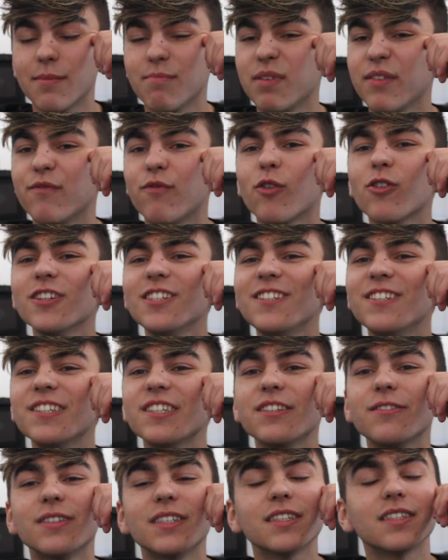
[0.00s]
and before you
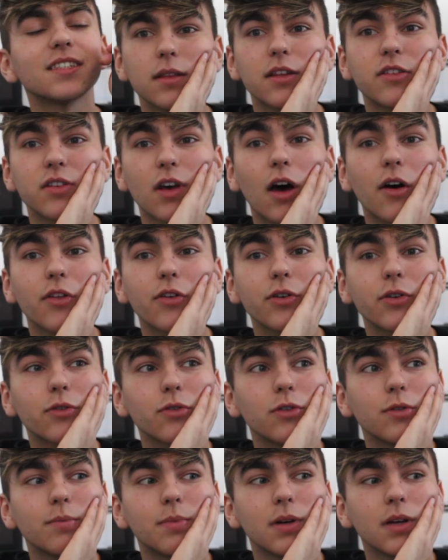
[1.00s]
know it, this other
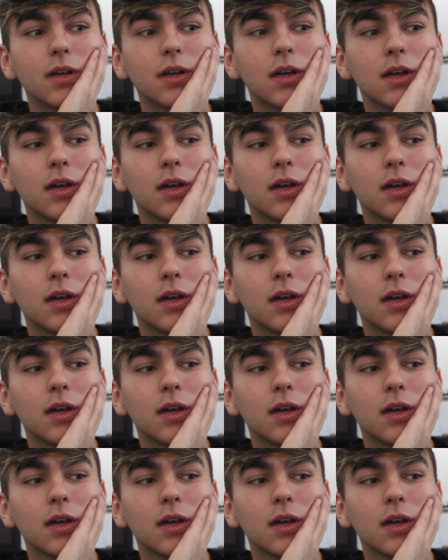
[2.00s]
group